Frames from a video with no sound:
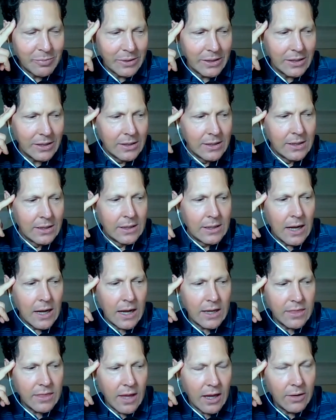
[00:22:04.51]
But
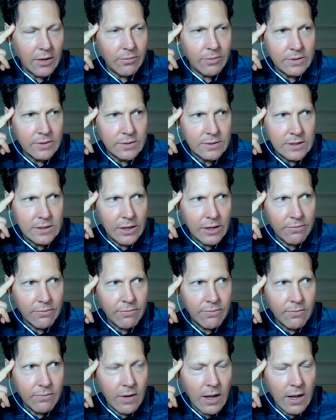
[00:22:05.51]
I would, to